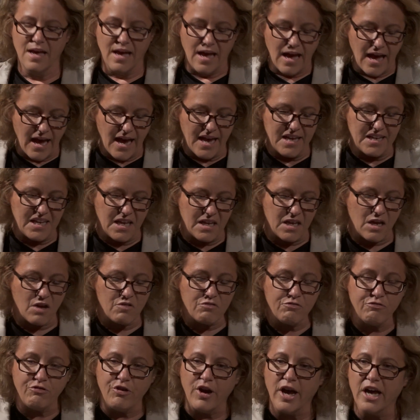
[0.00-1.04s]
Hiding
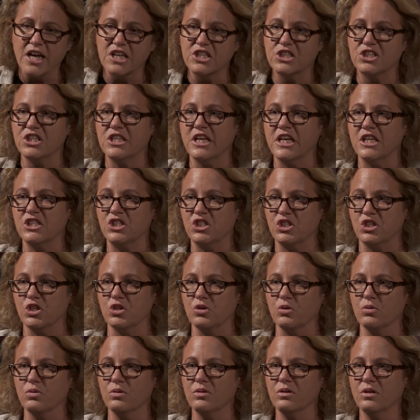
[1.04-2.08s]
fractionates
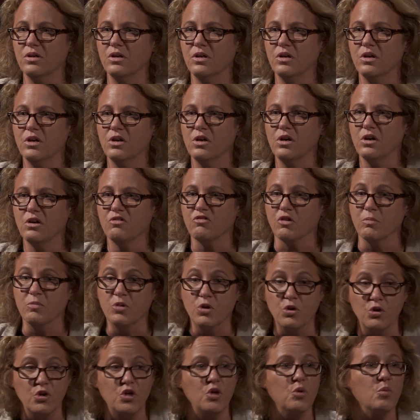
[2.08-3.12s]
you from
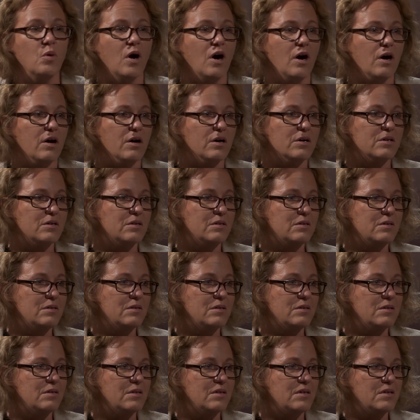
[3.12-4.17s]
who you are
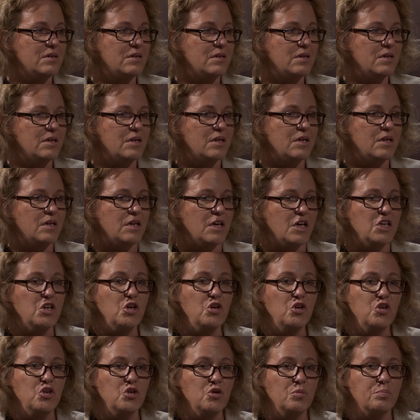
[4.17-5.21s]
and
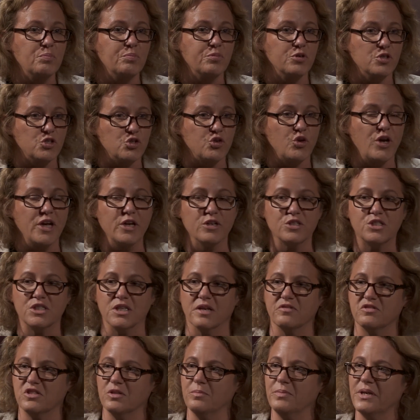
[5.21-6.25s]
who you portray
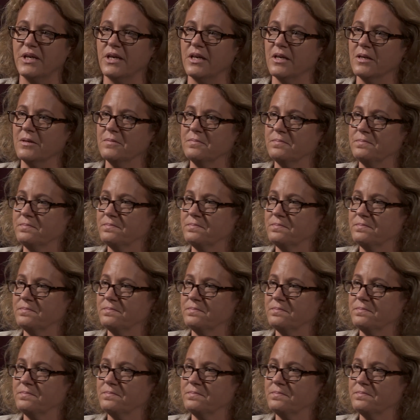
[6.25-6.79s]
yourself to be.